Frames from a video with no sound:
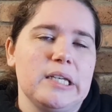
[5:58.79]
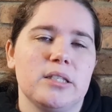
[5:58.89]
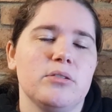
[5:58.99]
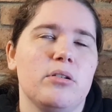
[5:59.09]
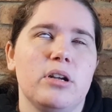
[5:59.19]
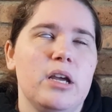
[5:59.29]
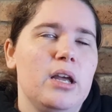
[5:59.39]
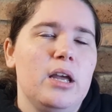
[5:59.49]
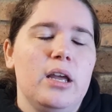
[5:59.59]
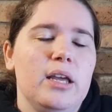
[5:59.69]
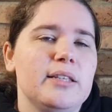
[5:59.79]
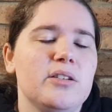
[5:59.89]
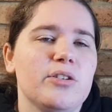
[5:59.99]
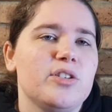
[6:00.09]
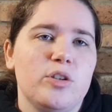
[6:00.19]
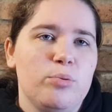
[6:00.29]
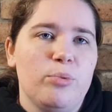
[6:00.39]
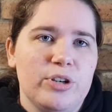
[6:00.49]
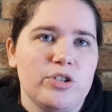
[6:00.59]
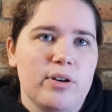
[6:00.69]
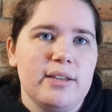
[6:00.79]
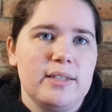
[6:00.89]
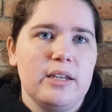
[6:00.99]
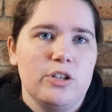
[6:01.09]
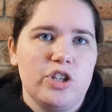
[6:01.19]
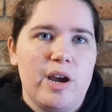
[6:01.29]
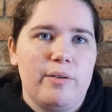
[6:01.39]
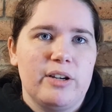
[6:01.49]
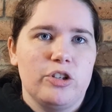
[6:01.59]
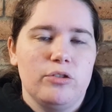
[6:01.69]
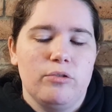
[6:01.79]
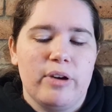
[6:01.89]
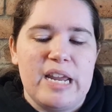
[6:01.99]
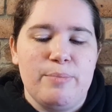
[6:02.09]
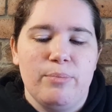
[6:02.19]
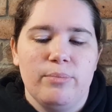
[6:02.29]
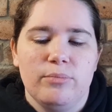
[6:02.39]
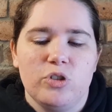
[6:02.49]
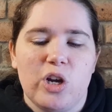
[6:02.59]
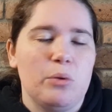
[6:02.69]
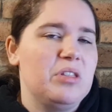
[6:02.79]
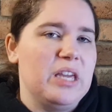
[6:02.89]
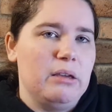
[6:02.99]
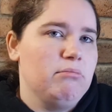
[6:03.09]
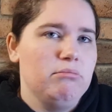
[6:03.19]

It's not a super moisturizing shower cream gel thing